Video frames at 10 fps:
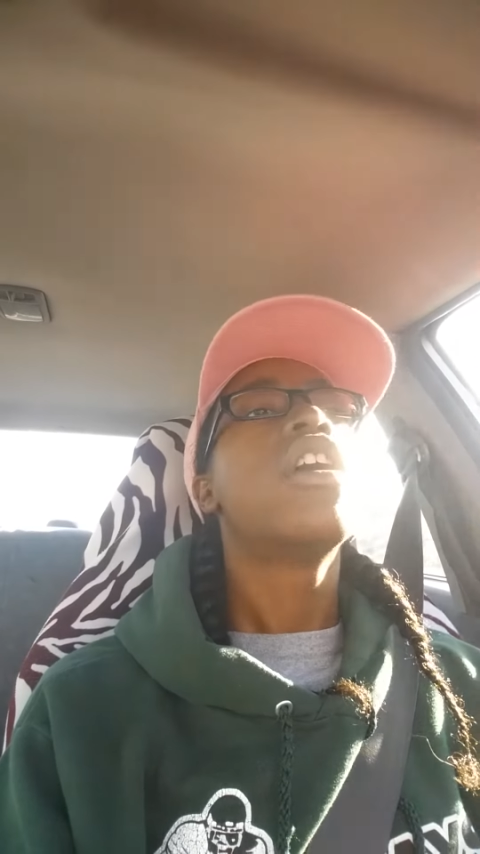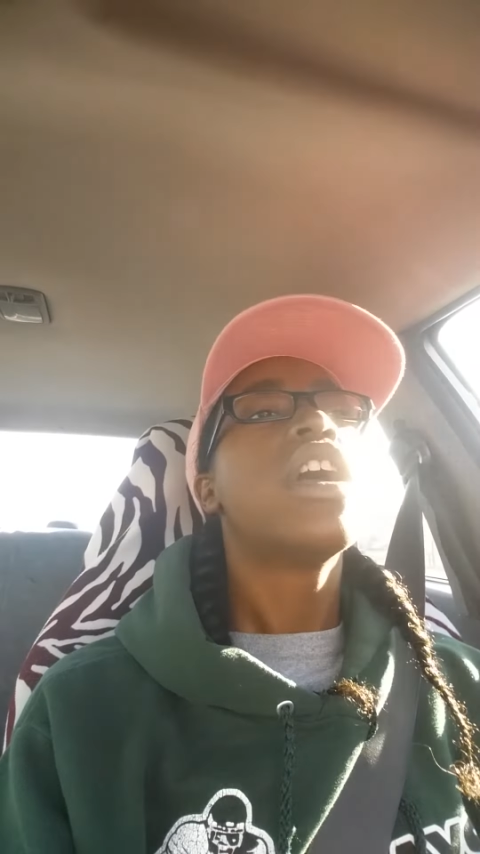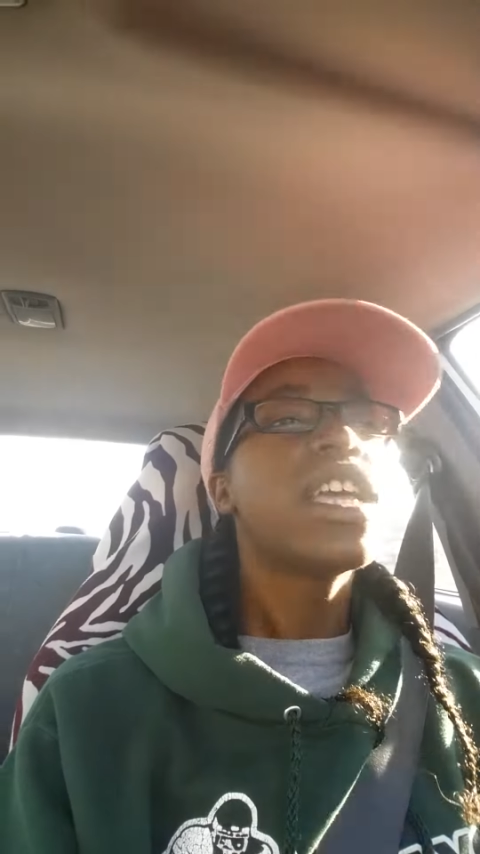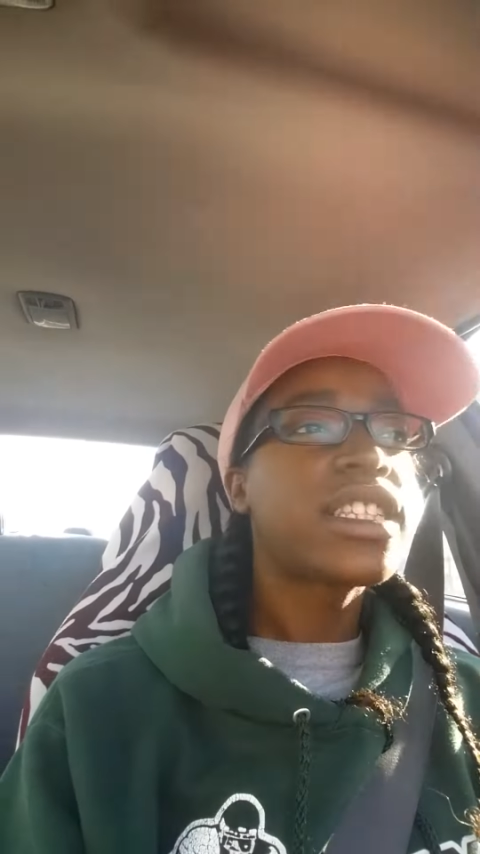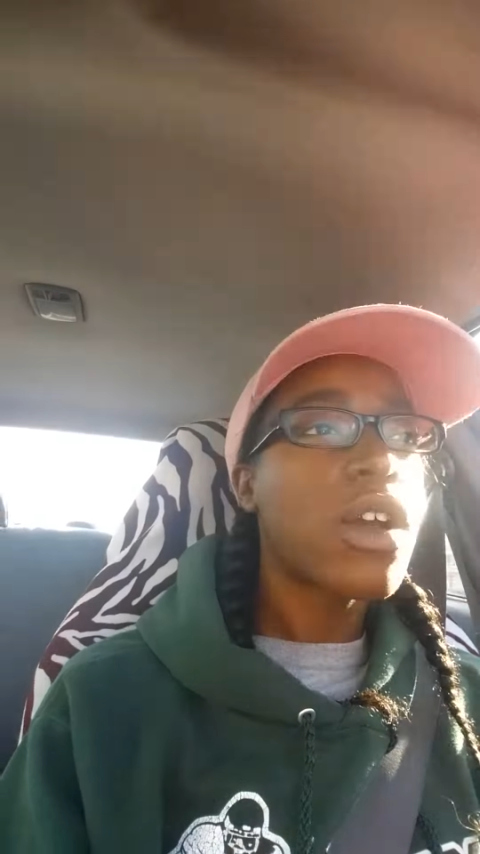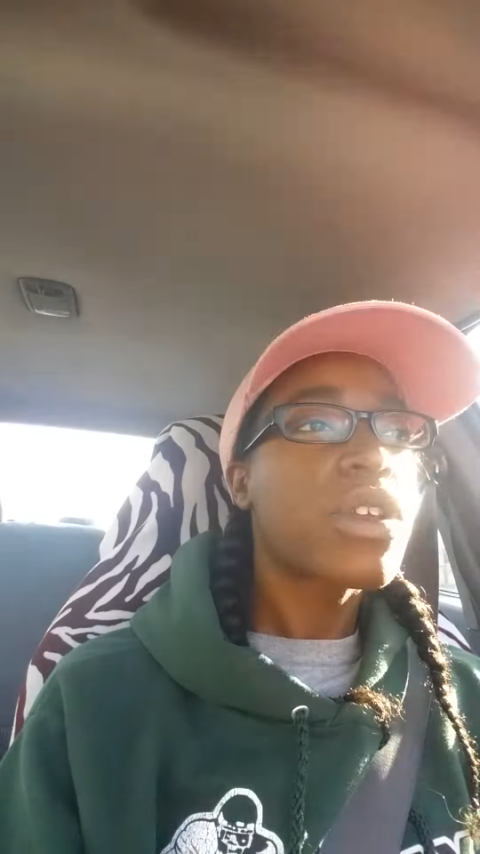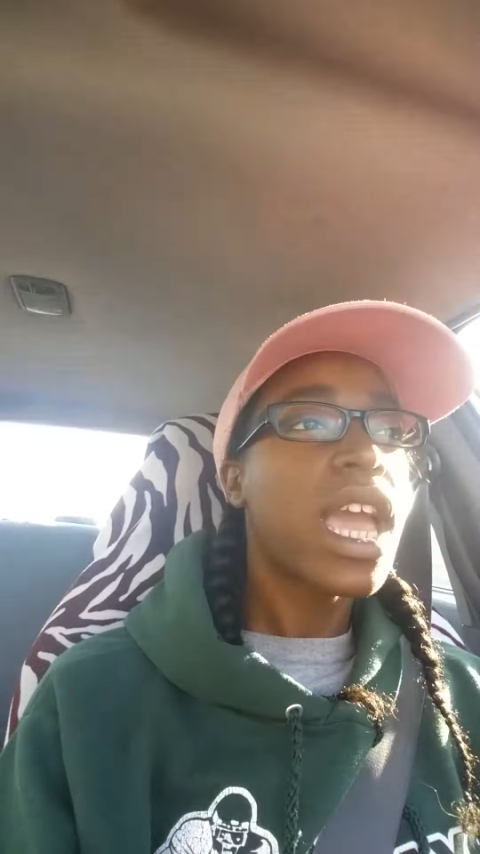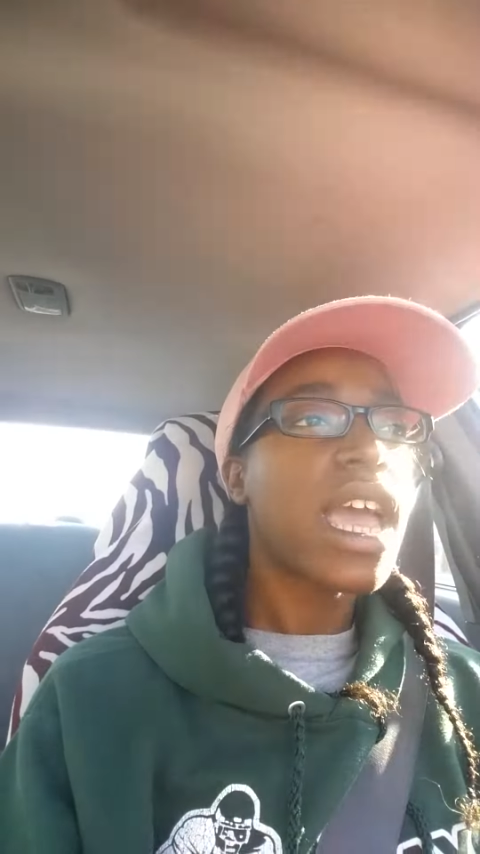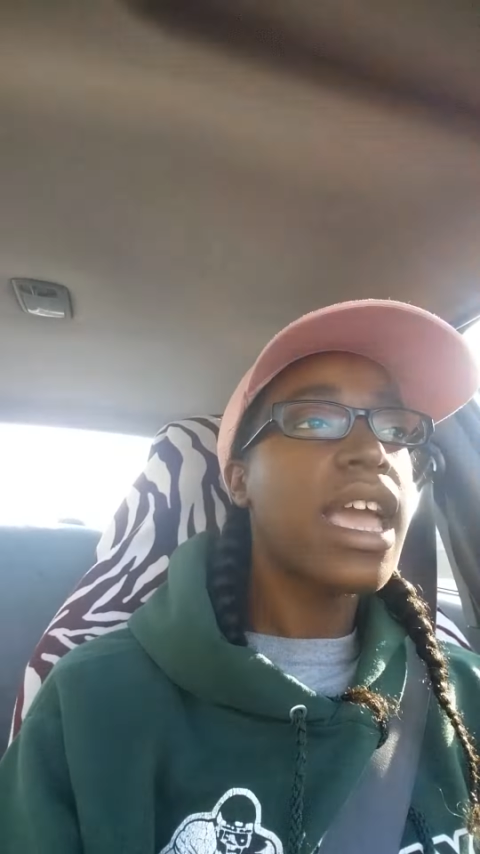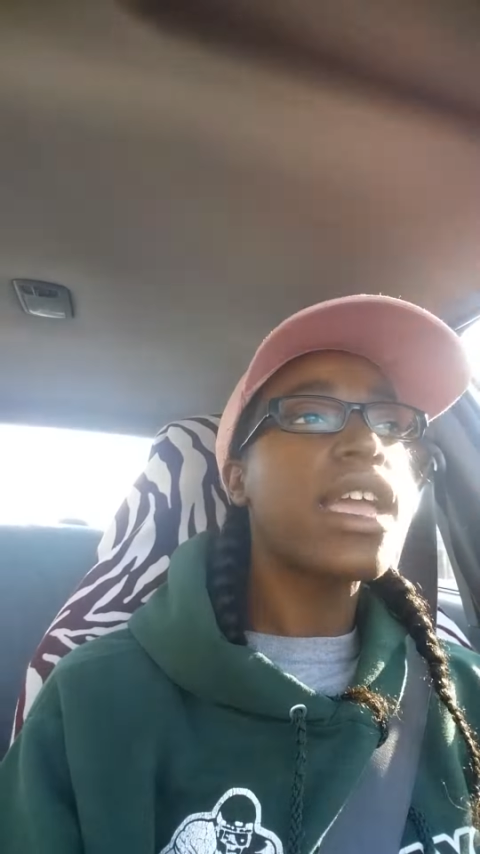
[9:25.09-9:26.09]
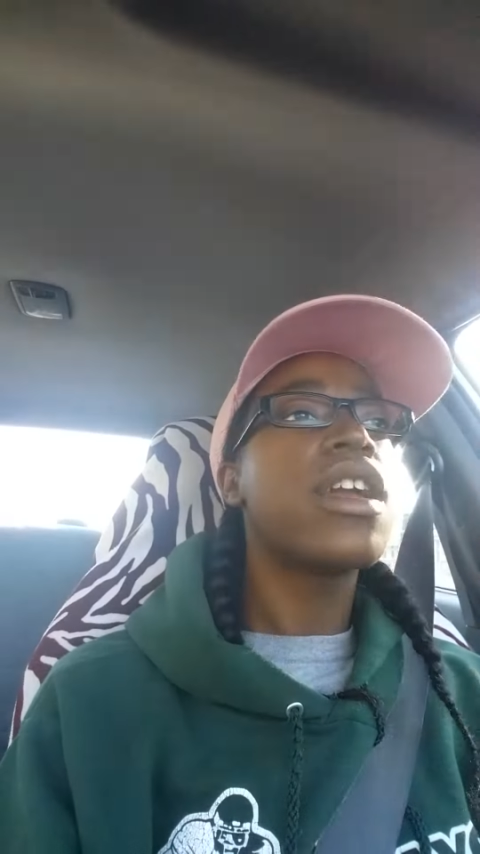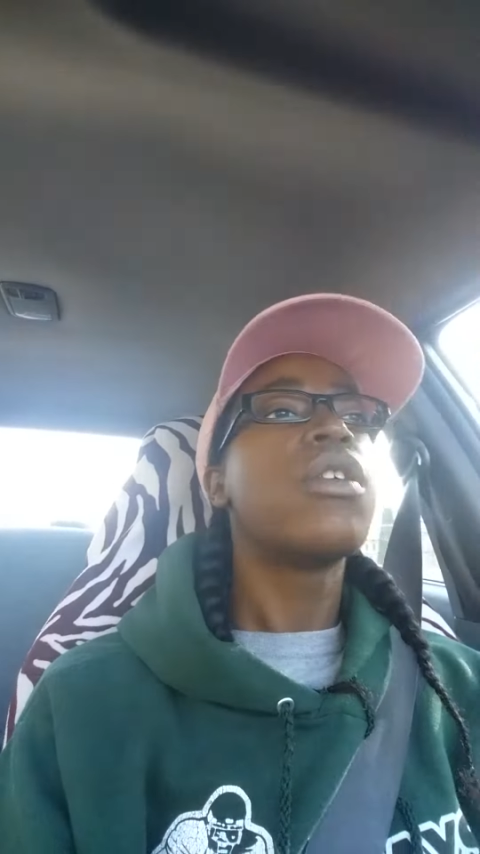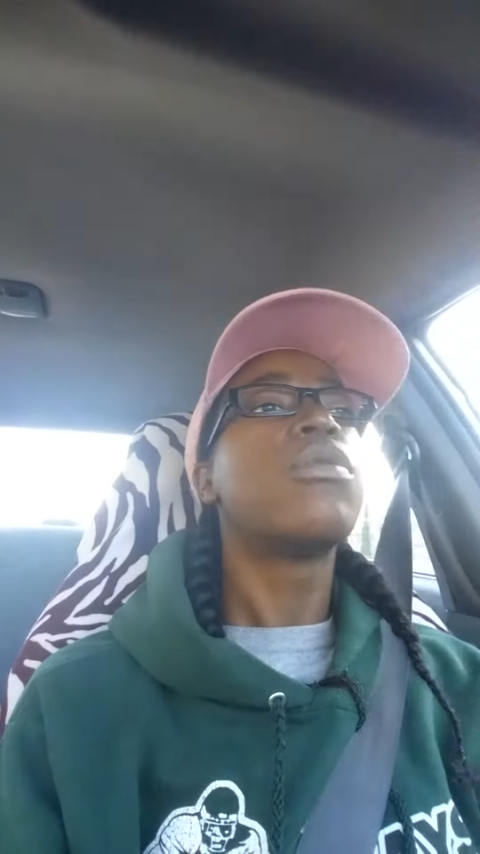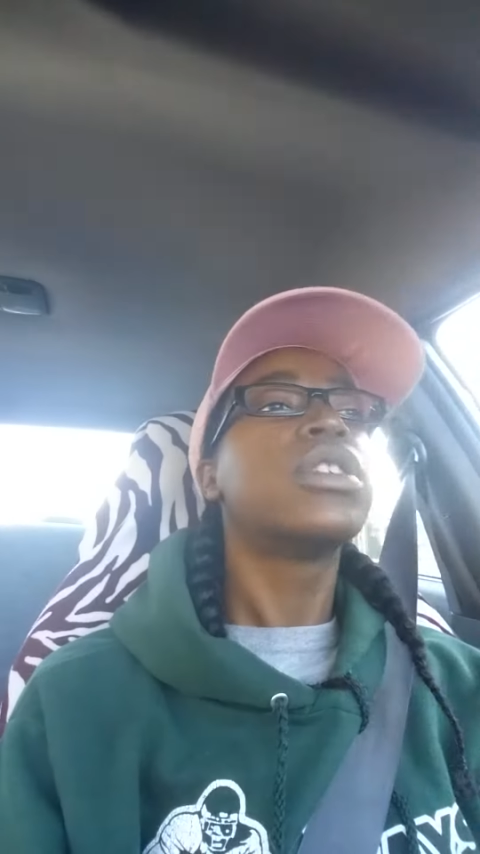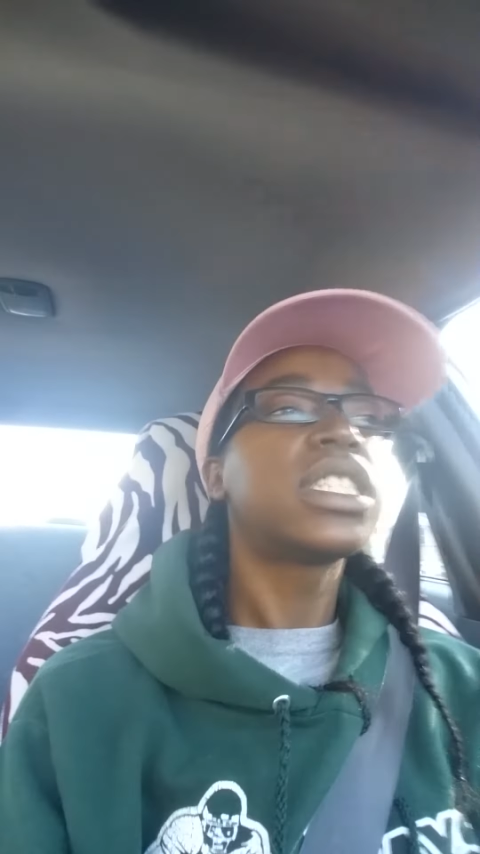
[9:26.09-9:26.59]
It's okay.
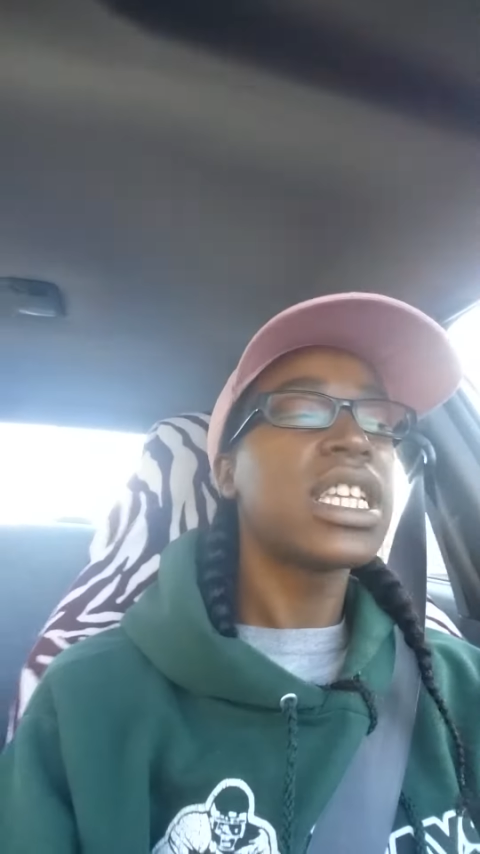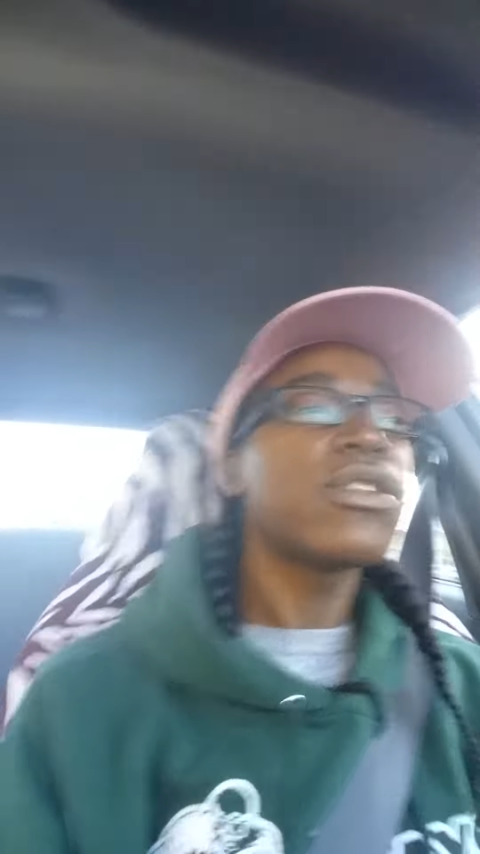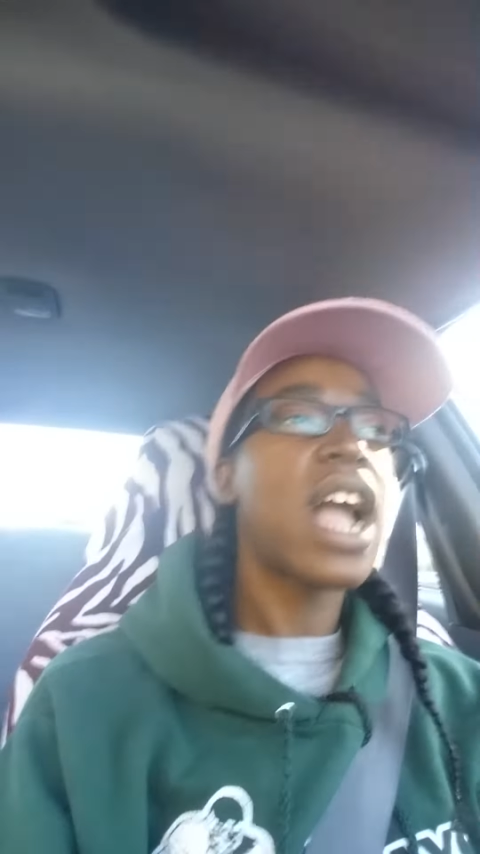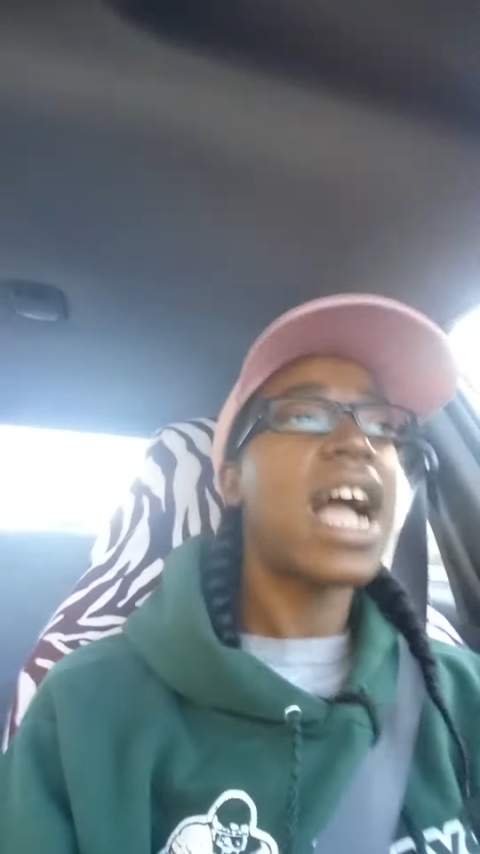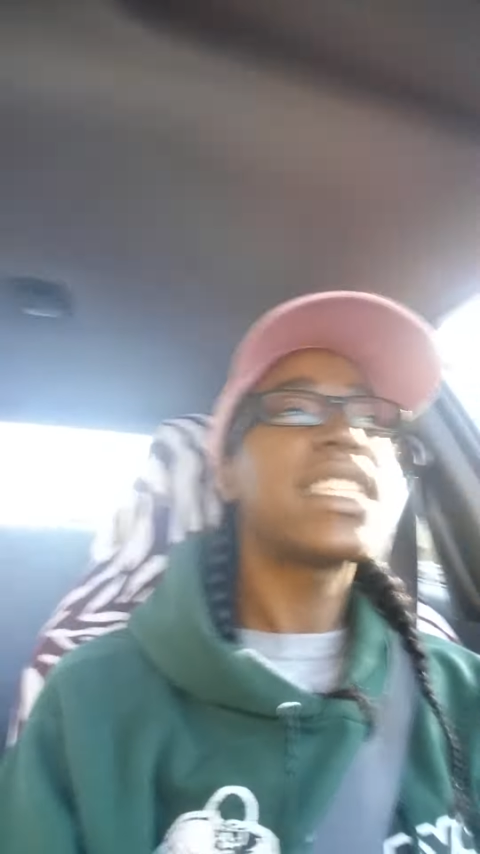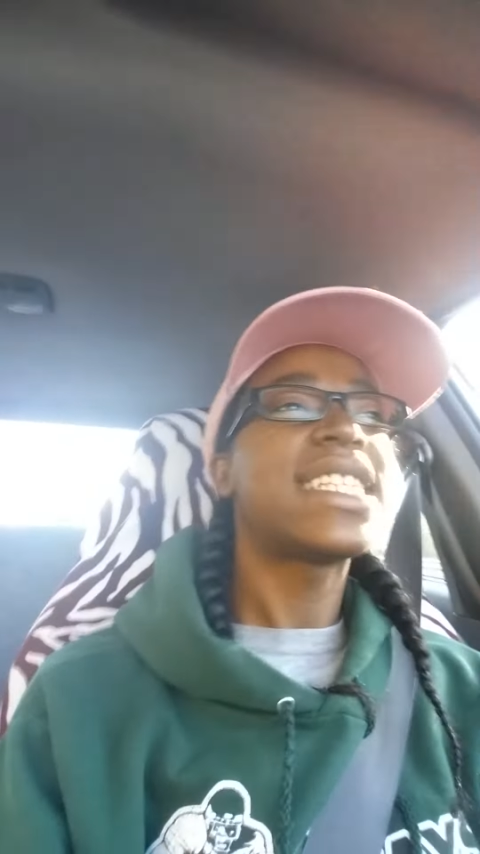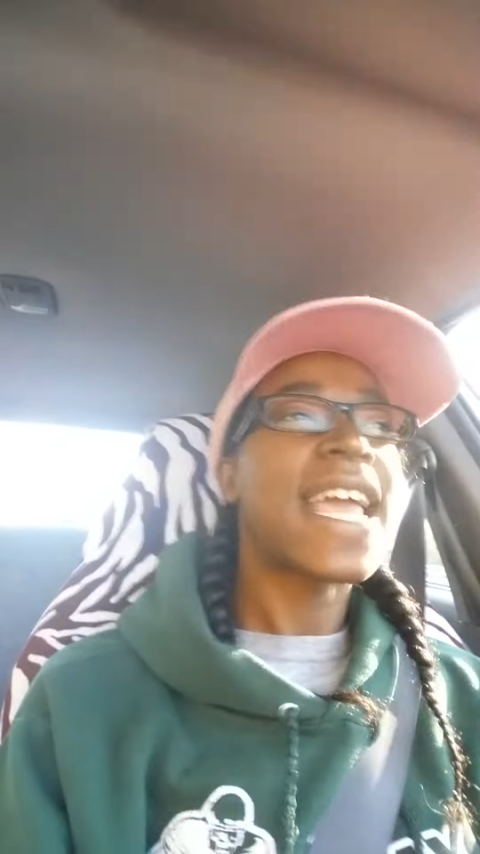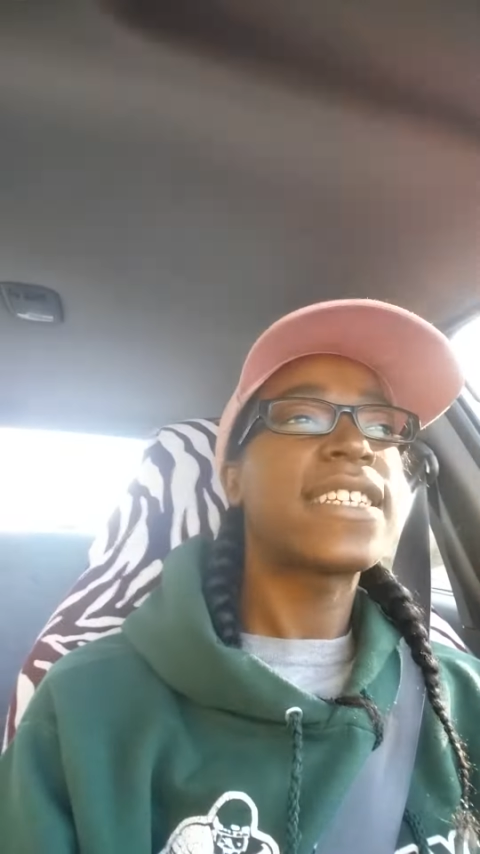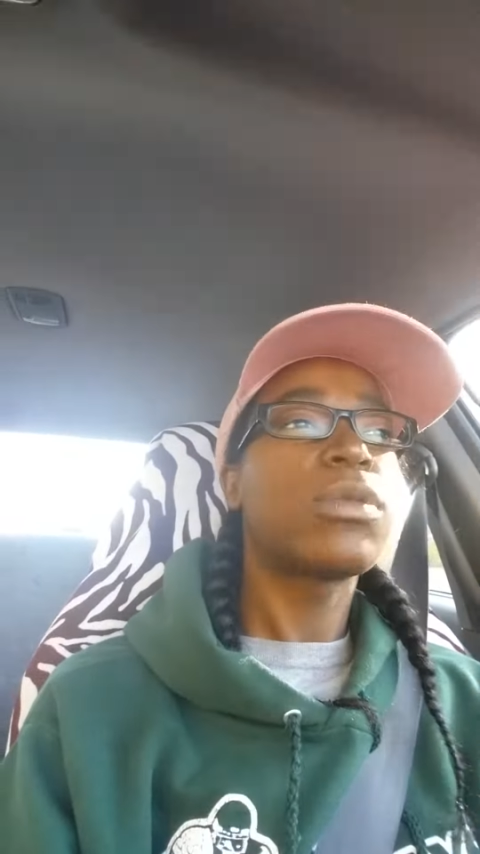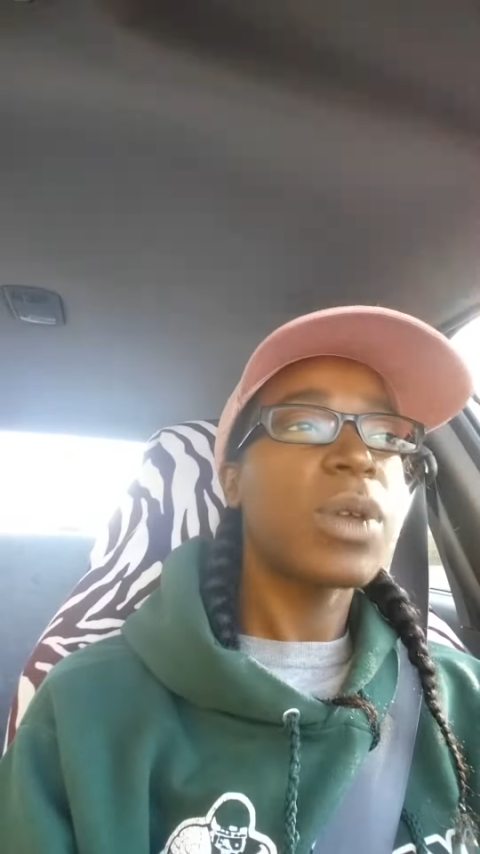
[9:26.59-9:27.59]
We'll see you guys next